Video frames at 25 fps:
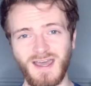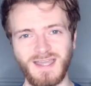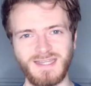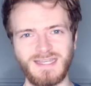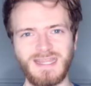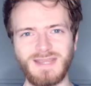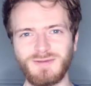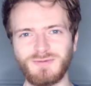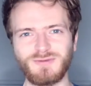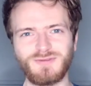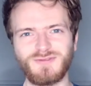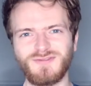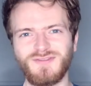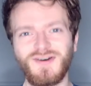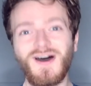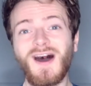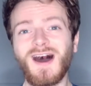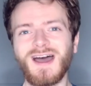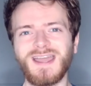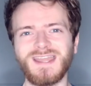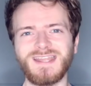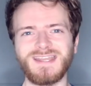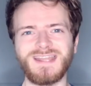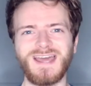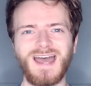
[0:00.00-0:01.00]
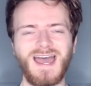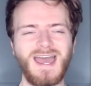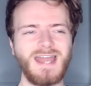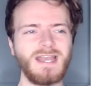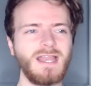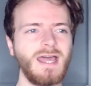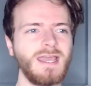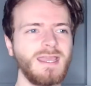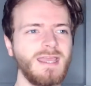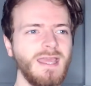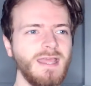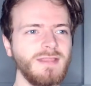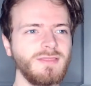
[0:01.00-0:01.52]
It was fine. And
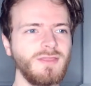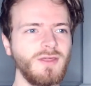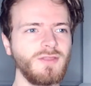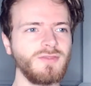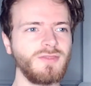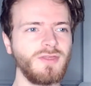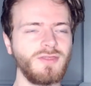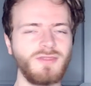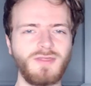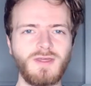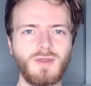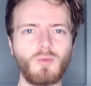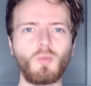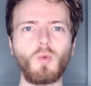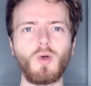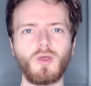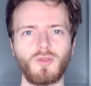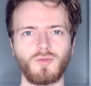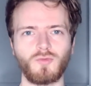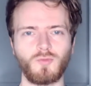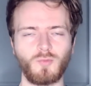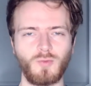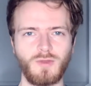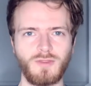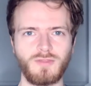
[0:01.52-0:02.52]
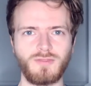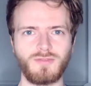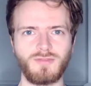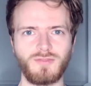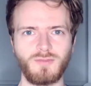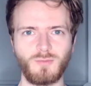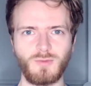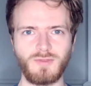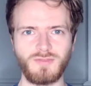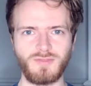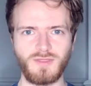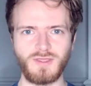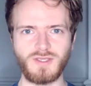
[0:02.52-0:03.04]
like the thing was
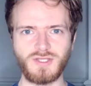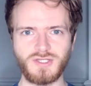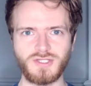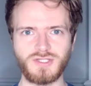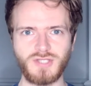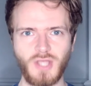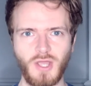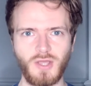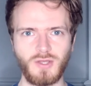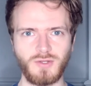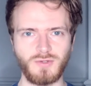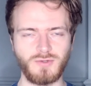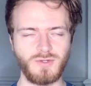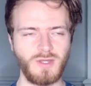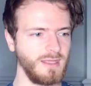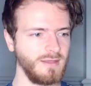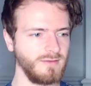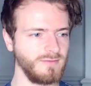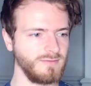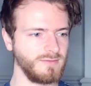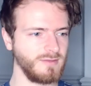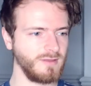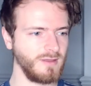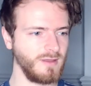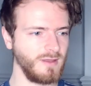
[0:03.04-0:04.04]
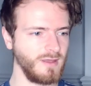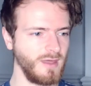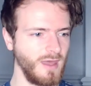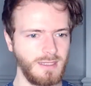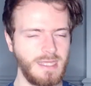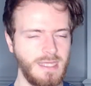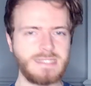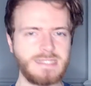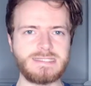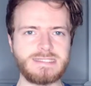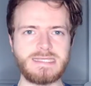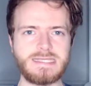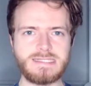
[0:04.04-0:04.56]
with this show is that
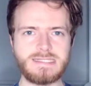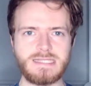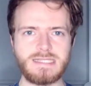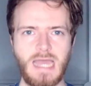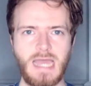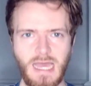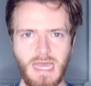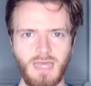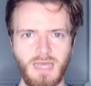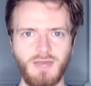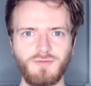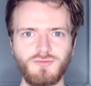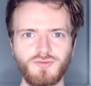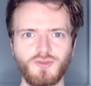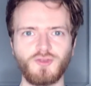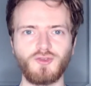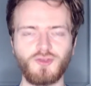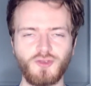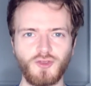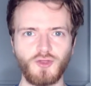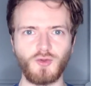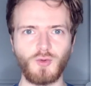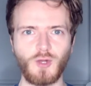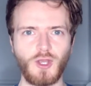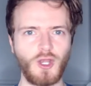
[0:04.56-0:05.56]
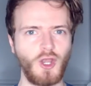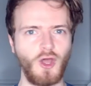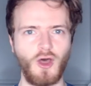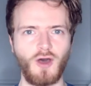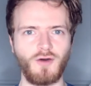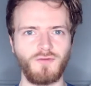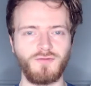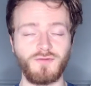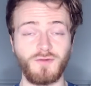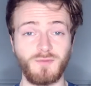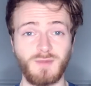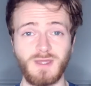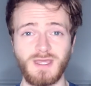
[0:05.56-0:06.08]
it didn't have to do a lot
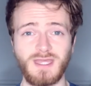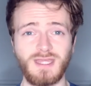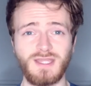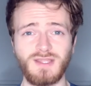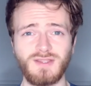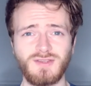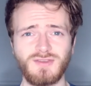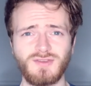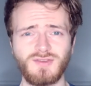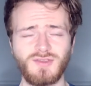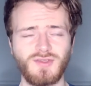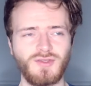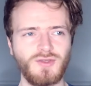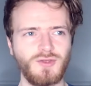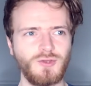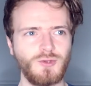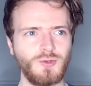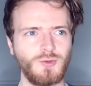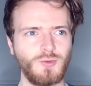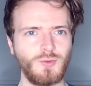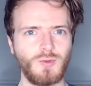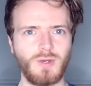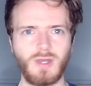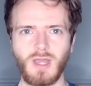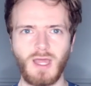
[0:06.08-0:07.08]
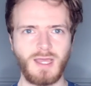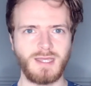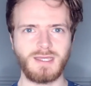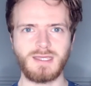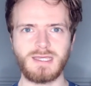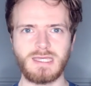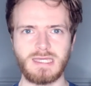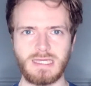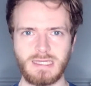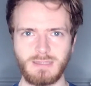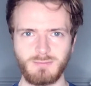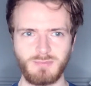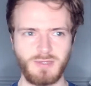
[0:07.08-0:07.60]
for me to like
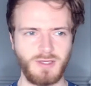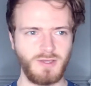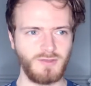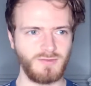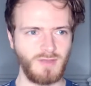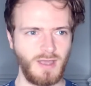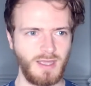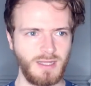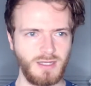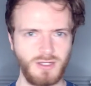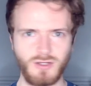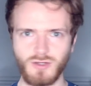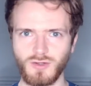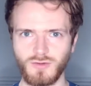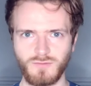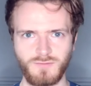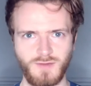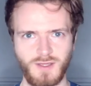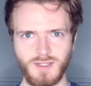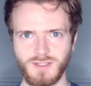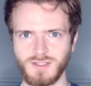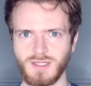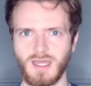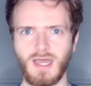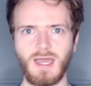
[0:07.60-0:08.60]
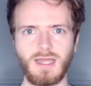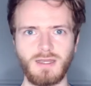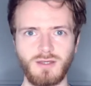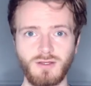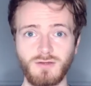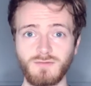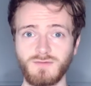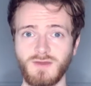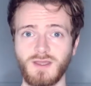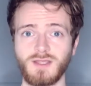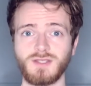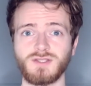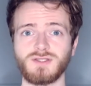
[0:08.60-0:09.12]
it, because I love
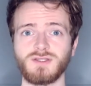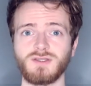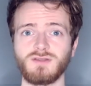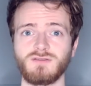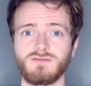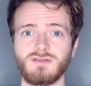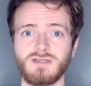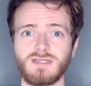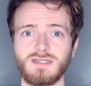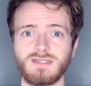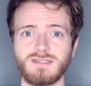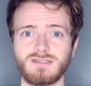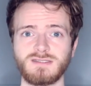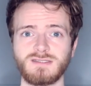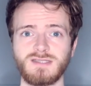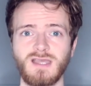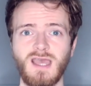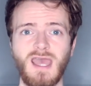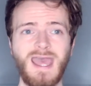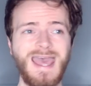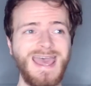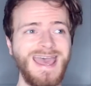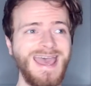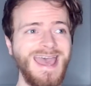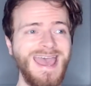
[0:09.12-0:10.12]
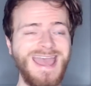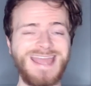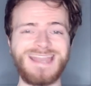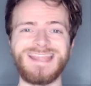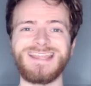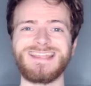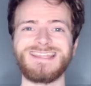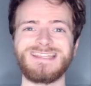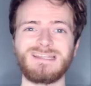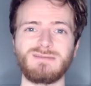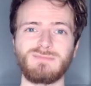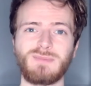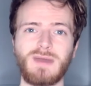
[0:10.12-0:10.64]
ancient Greece.
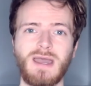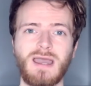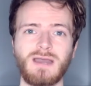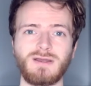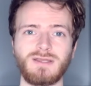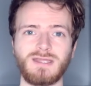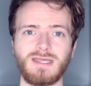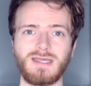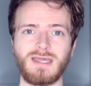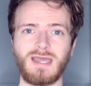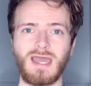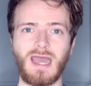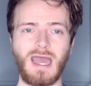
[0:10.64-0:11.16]
Anything about it,